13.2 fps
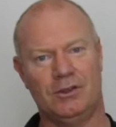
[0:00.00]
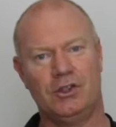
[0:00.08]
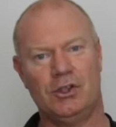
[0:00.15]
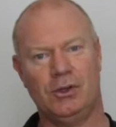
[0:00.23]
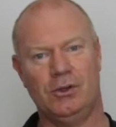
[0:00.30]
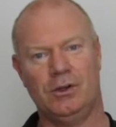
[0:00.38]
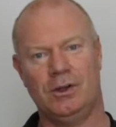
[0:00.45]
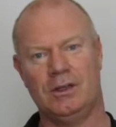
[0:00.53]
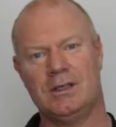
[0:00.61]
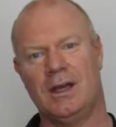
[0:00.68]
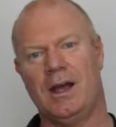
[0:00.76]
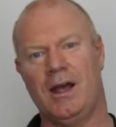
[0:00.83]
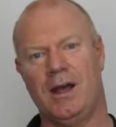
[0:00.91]
tune a
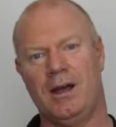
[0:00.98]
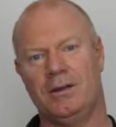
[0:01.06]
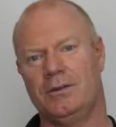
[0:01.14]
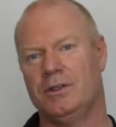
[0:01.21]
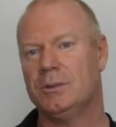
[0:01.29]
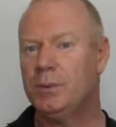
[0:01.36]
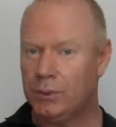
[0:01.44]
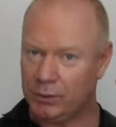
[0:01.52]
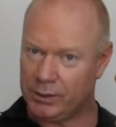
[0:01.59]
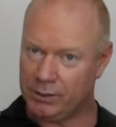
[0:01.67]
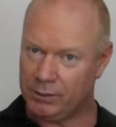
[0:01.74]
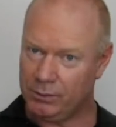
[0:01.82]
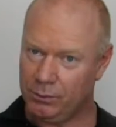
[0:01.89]
guitar just
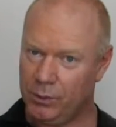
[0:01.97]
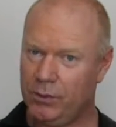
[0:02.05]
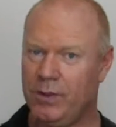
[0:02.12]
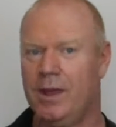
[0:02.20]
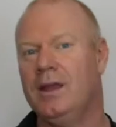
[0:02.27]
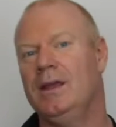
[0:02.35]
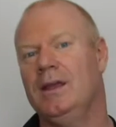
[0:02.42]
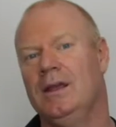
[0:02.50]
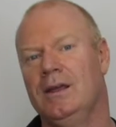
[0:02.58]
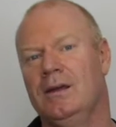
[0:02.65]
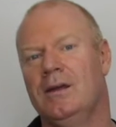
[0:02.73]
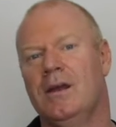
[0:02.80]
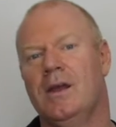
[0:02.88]
purely with their ear.